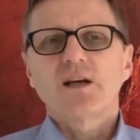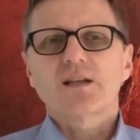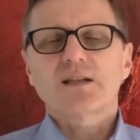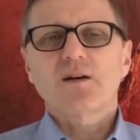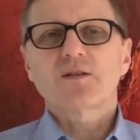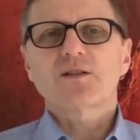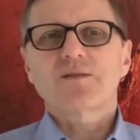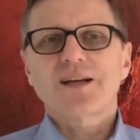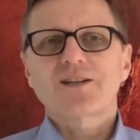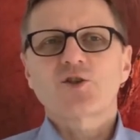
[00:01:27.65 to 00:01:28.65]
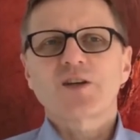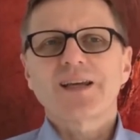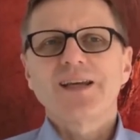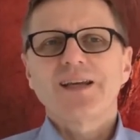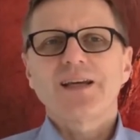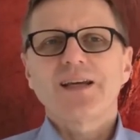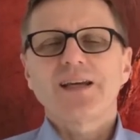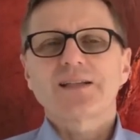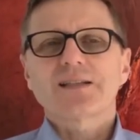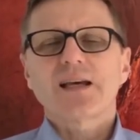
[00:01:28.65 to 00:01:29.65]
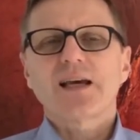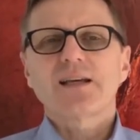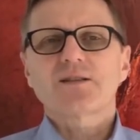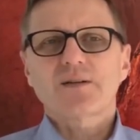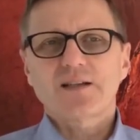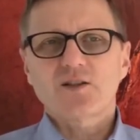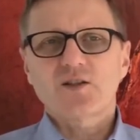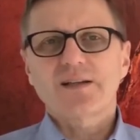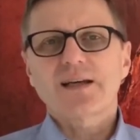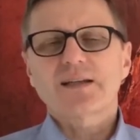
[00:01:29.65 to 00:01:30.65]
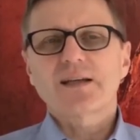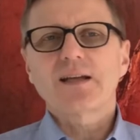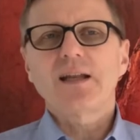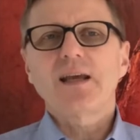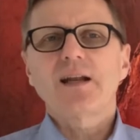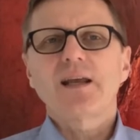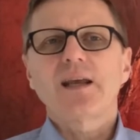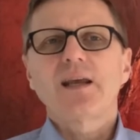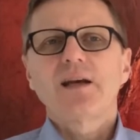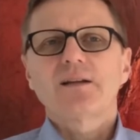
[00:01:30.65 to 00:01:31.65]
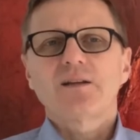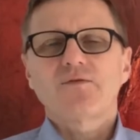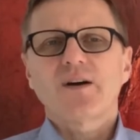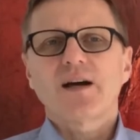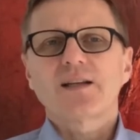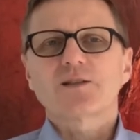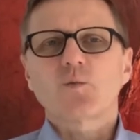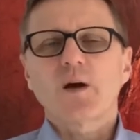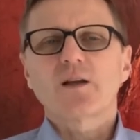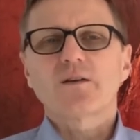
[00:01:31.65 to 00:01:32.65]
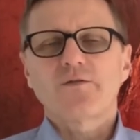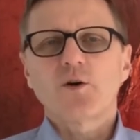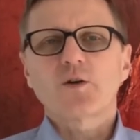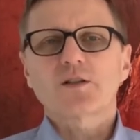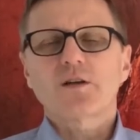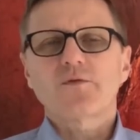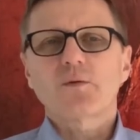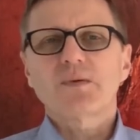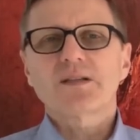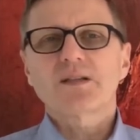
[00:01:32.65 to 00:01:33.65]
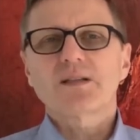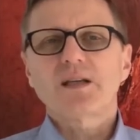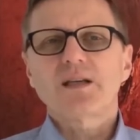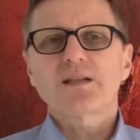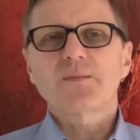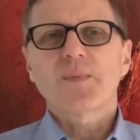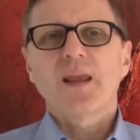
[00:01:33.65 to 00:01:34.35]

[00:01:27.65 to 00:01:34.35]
A sound strategy is a strategy that clearly defines where the focus of your business is